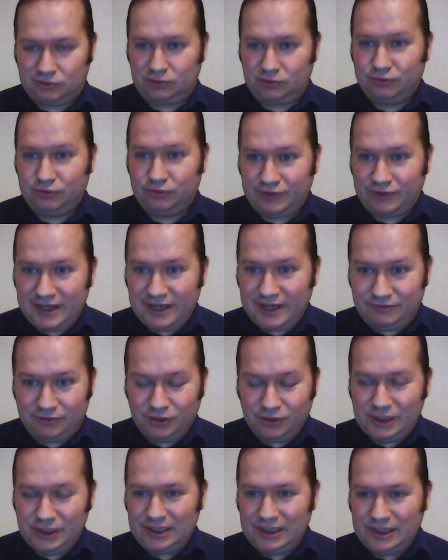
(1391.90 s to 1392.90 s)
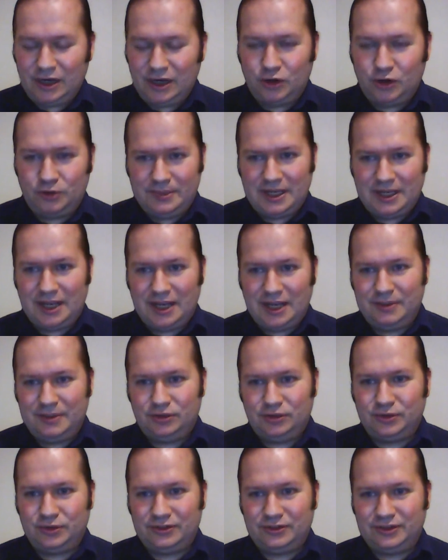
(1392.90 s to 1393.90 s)
faith, really, or I mean
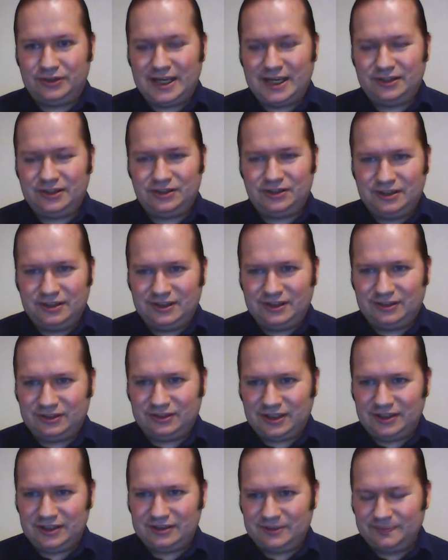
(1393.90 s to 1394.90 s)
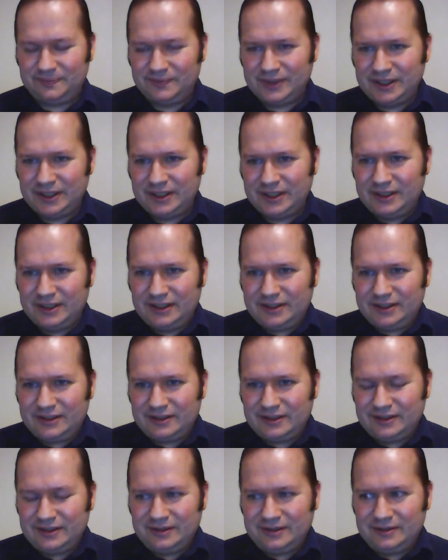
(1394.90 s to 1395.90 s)
to Christianity in this case.
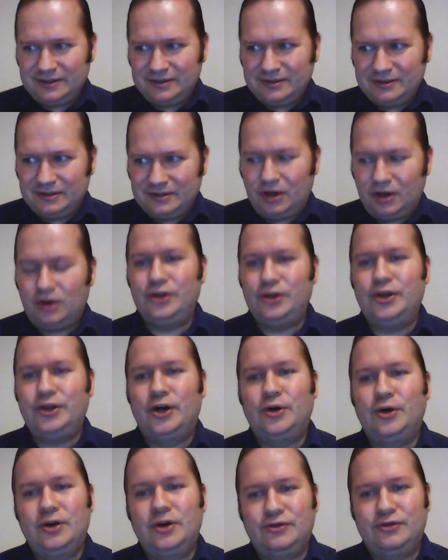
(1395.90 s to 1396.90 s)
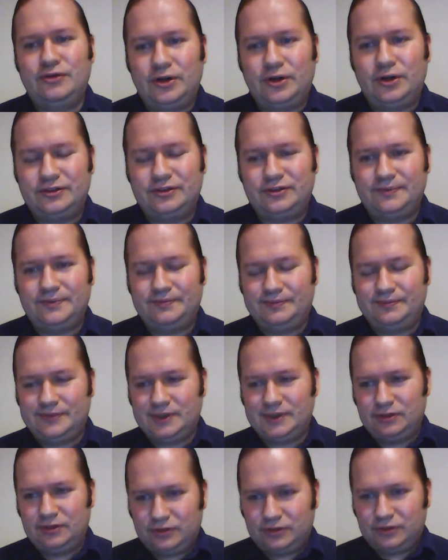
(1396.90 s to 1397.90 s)
Although, of course,
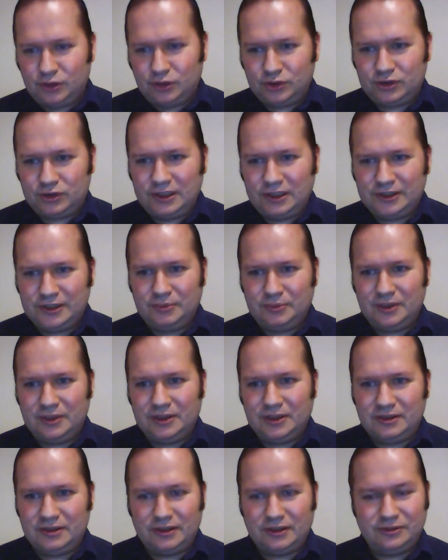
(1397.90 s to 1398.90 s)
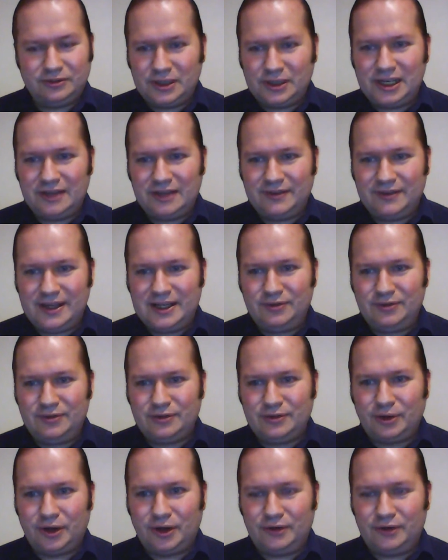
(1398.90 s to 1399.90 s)
socialism doesn't really have
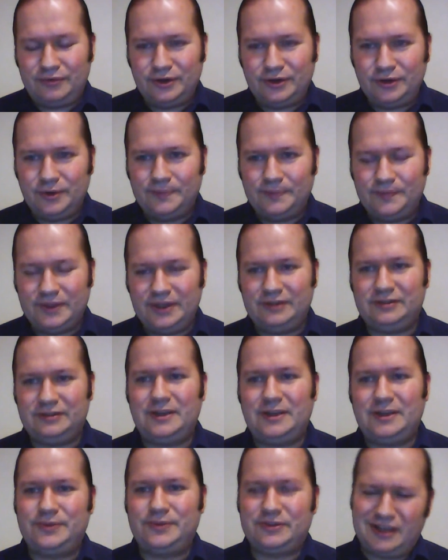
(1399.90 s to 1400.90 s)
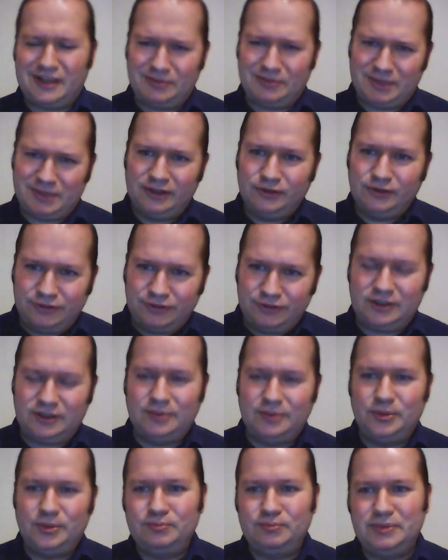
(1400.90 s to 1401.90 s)
anything to offer you except some kind of
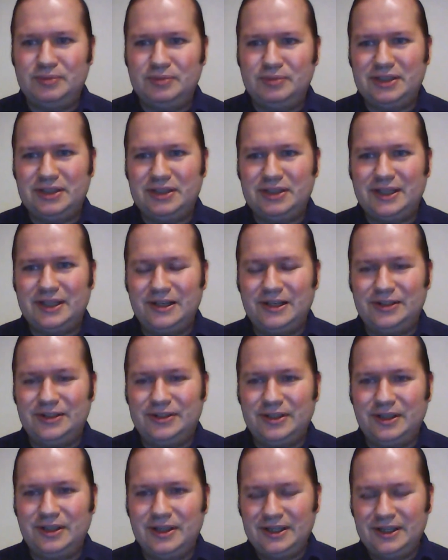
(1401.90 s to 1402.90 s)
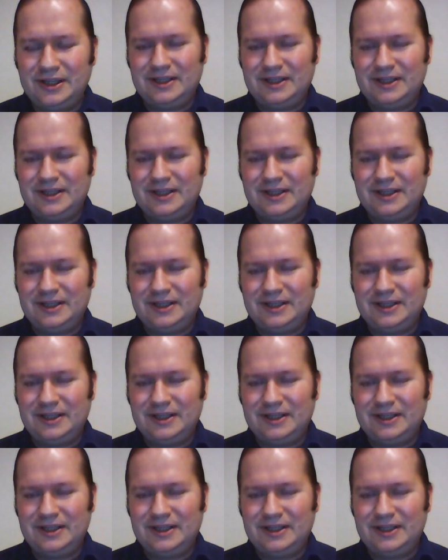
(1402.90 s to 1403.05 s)
victimhood mentality.